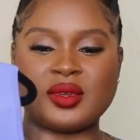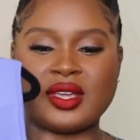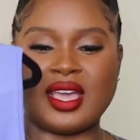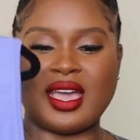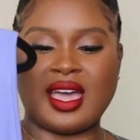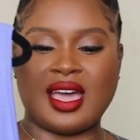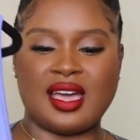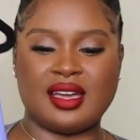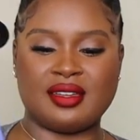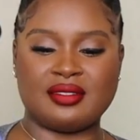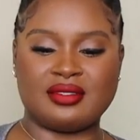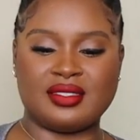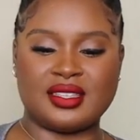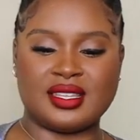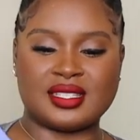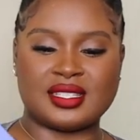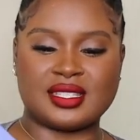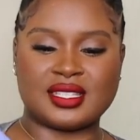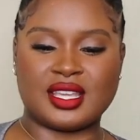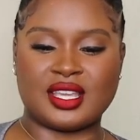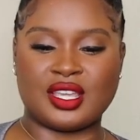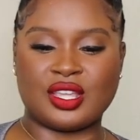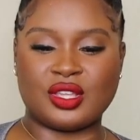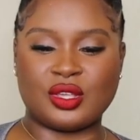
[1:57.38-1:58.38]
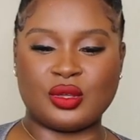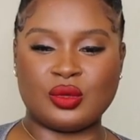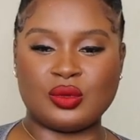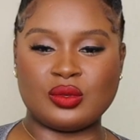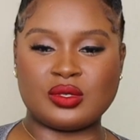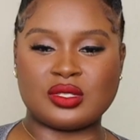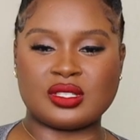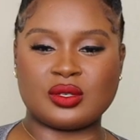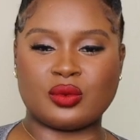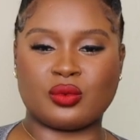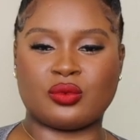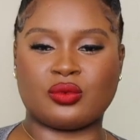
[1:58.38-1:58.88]
we have this
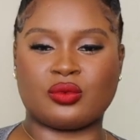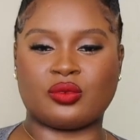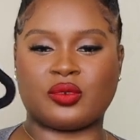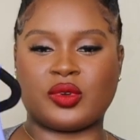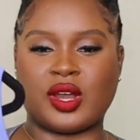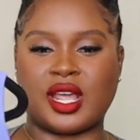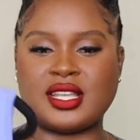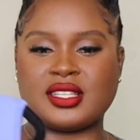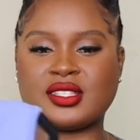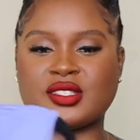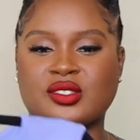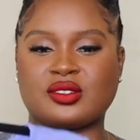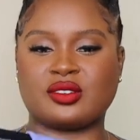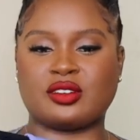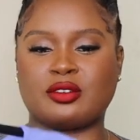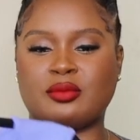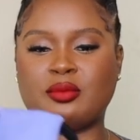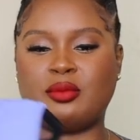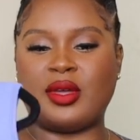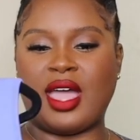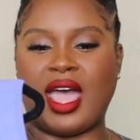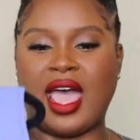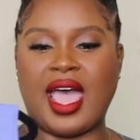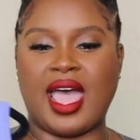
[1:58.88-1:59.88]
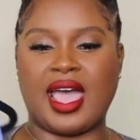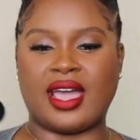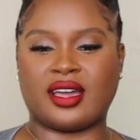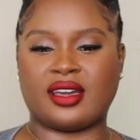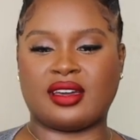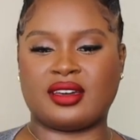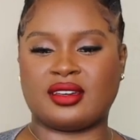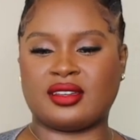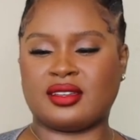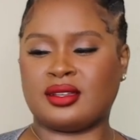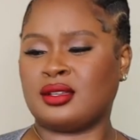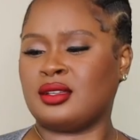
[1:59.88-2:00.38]
cute racer
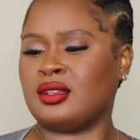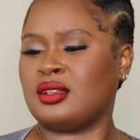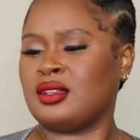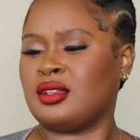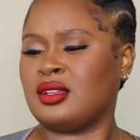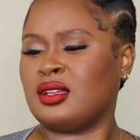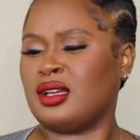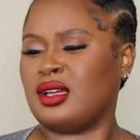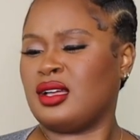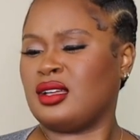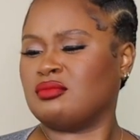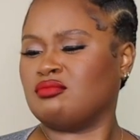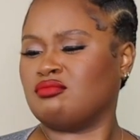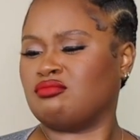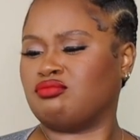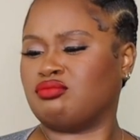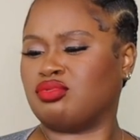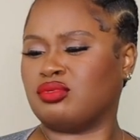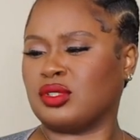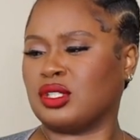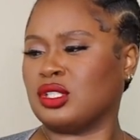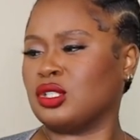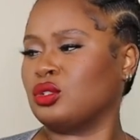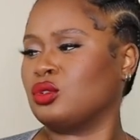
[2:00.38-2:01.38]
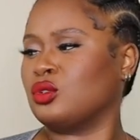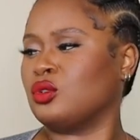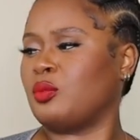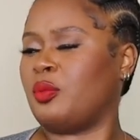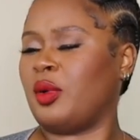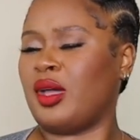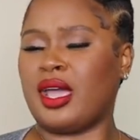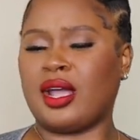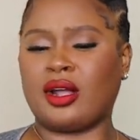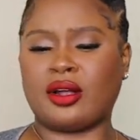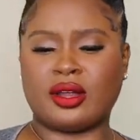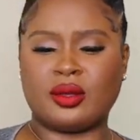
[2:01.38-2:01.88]
back blue
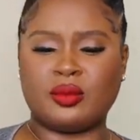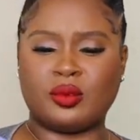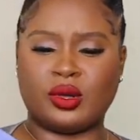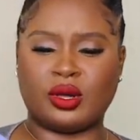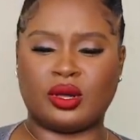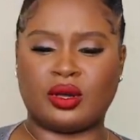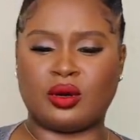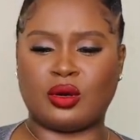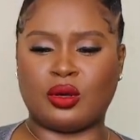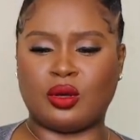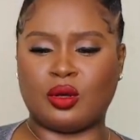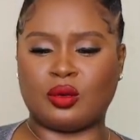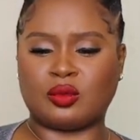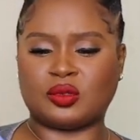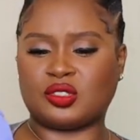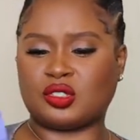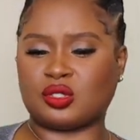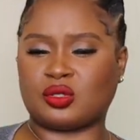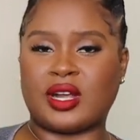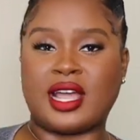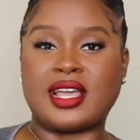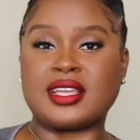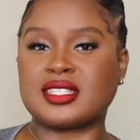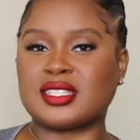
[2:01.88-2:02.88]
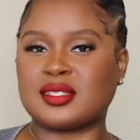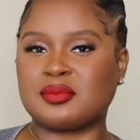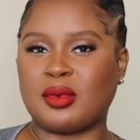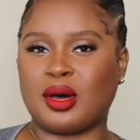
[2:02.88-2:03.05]
periwinkle dress